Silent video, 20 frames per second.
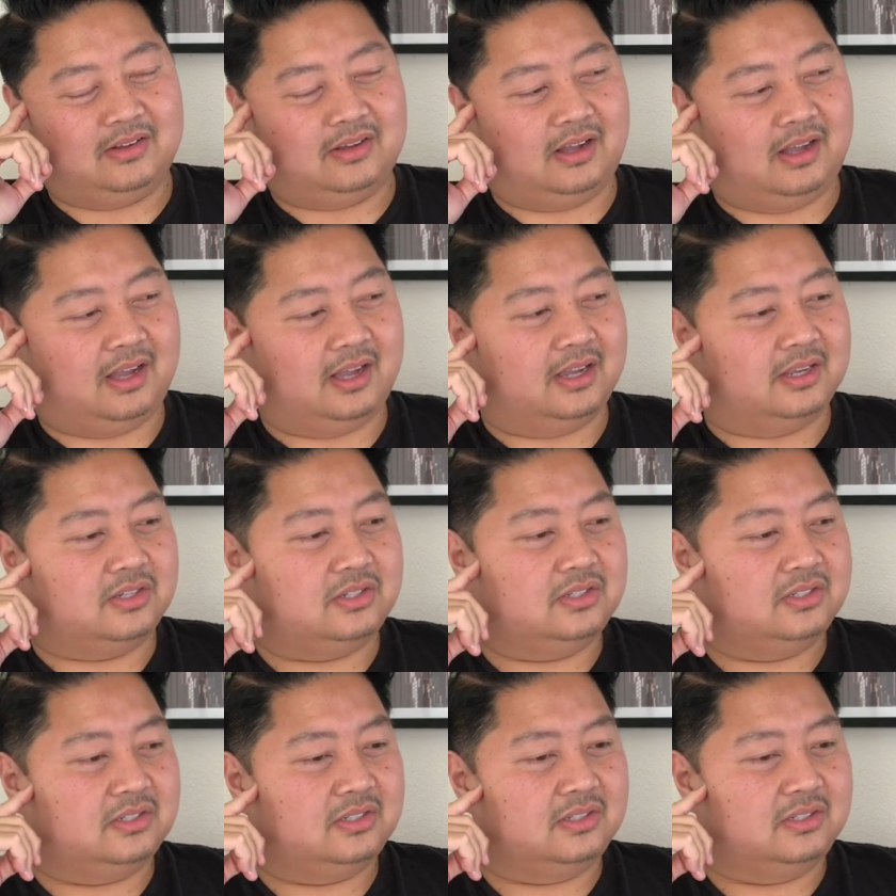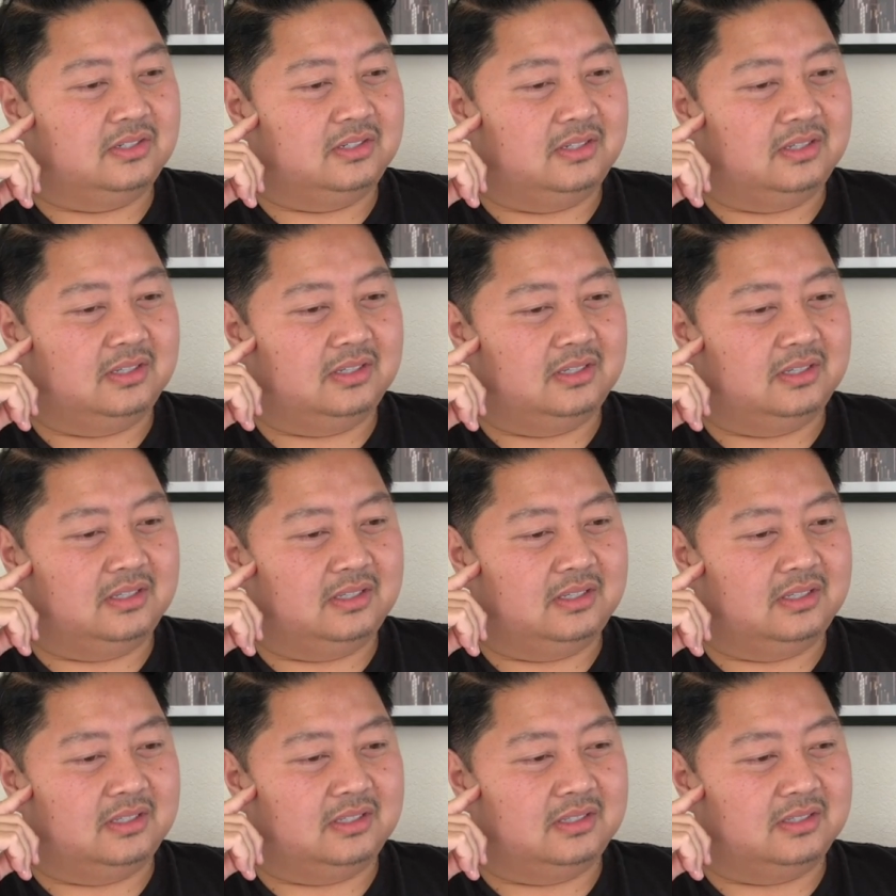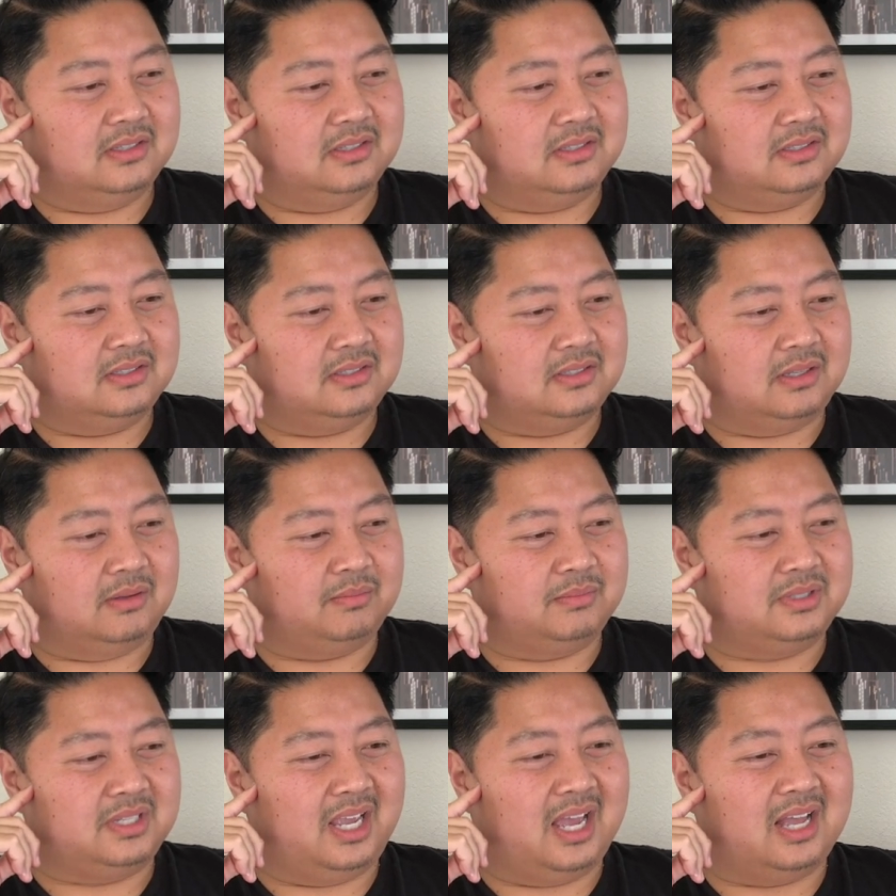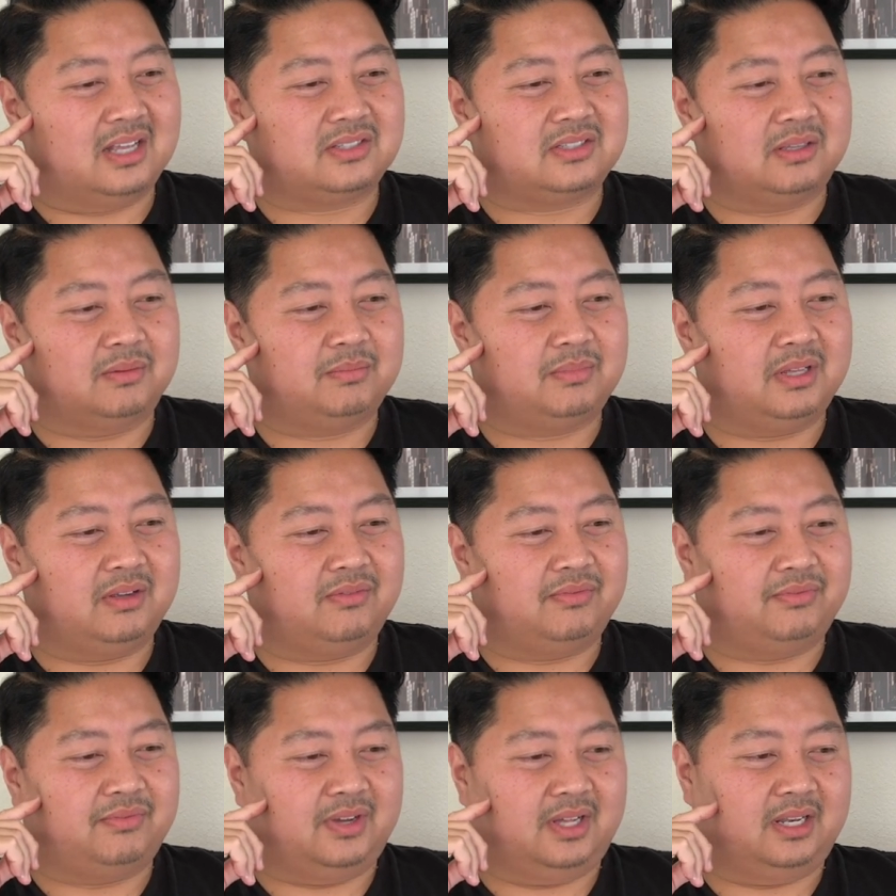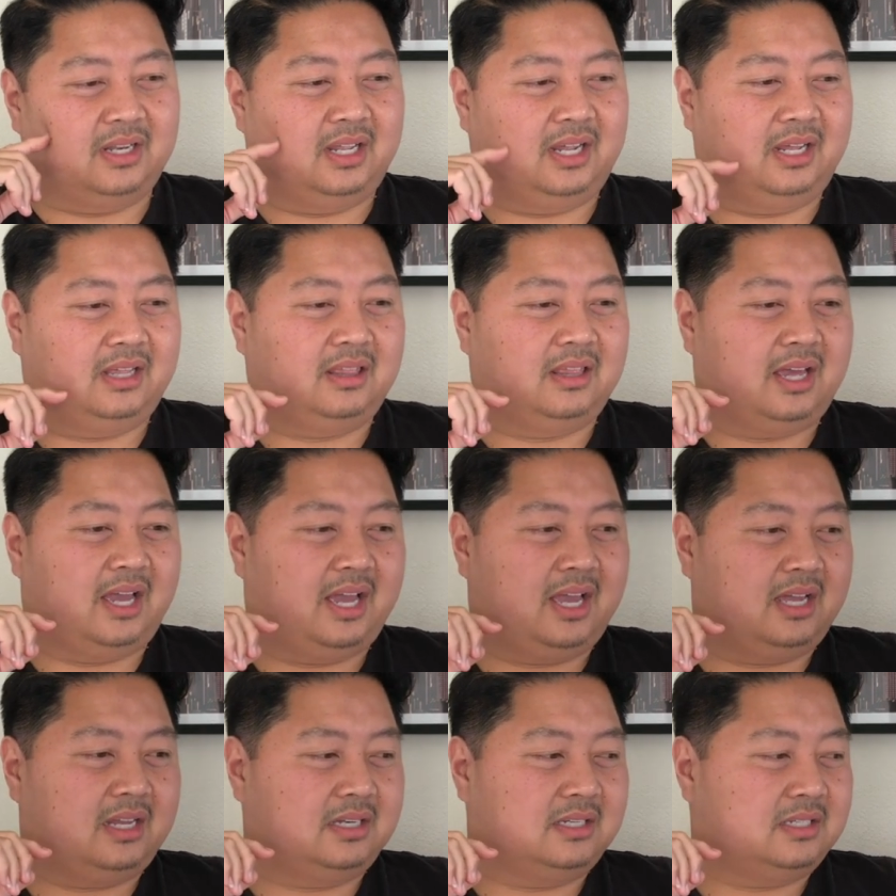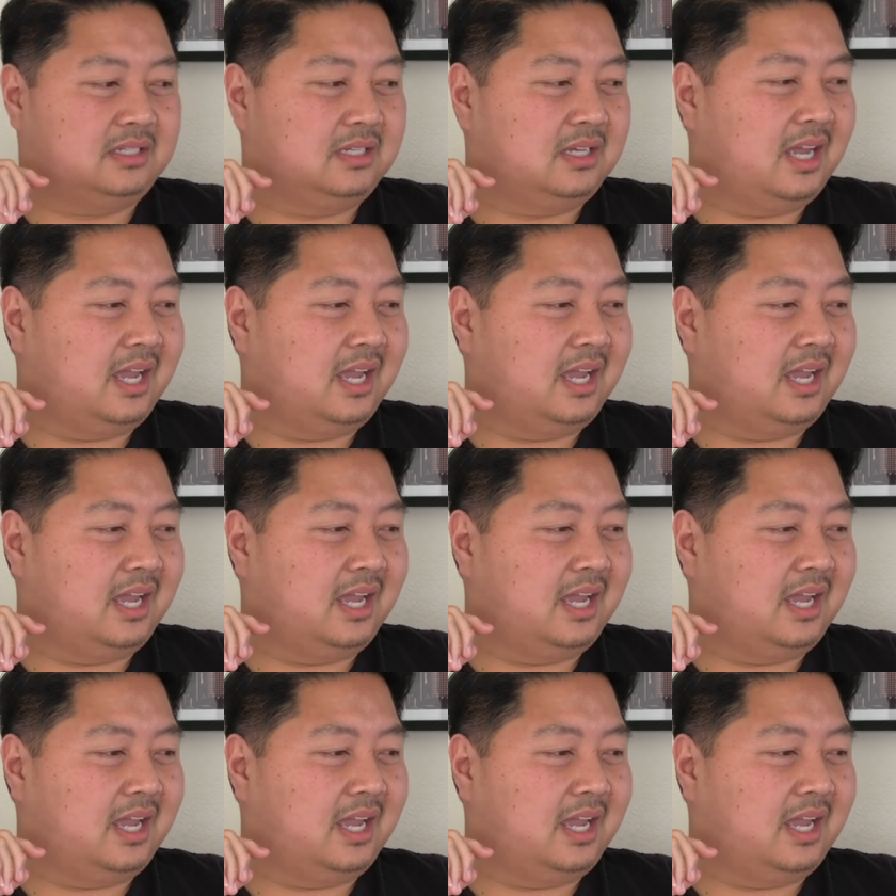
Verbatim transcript: gosh, some yeah, something fun like that.